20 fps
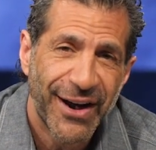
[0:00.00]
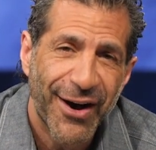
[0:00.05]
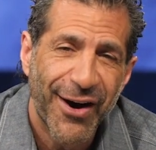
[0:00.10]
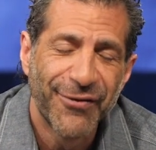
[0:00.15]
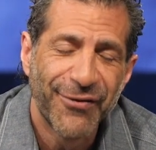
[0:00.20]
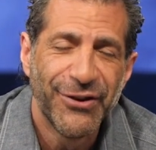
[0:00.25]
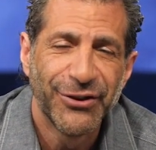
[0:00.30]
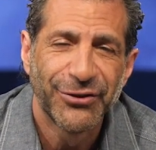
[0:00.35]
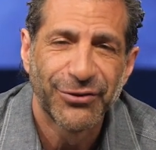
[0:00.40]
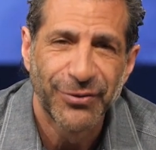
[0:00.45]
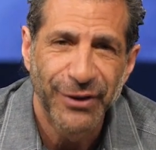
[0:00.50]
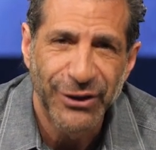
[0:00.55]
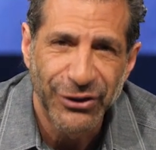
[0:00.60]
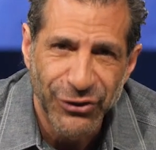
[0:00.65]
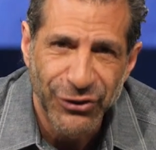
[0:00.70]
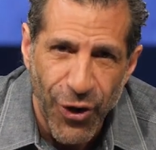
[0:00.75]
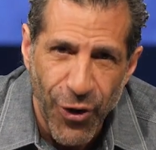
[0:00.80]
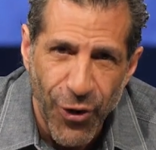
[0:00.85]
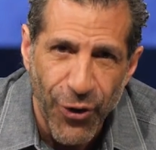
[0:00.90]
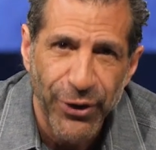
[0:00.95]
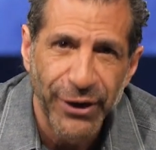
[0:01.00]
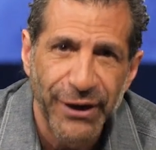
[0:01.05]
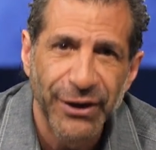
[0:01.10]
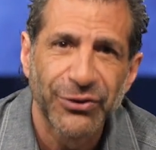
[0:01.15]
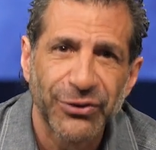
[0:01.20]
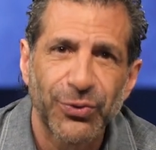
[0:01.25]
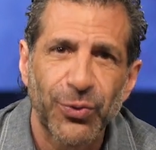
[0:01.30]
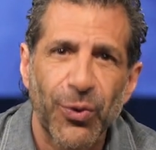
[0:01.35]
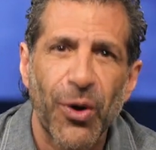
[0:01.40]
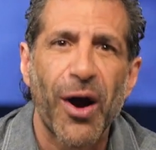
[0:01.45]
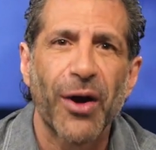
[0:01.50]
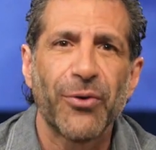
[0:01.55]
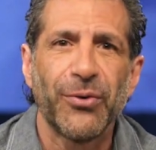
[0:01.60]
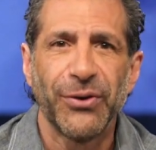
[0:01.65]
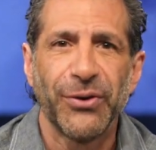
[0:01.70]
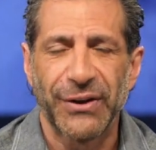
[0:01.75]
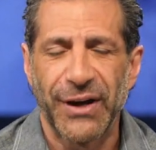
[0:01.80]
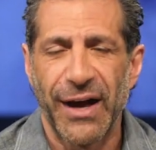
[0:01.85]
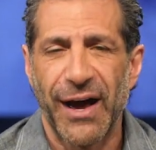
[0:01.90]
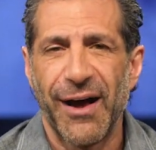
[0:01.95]
of this victorious walk
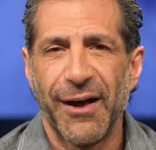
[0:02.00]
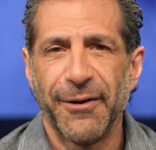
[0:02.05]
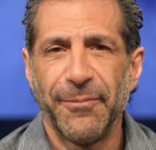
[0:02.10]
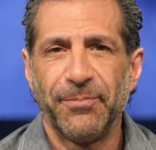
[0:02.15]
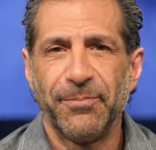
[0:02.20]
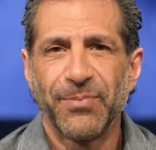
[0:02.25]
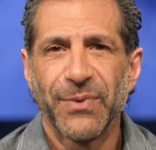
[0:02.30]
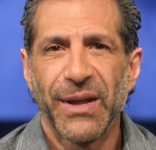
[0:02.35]
with God.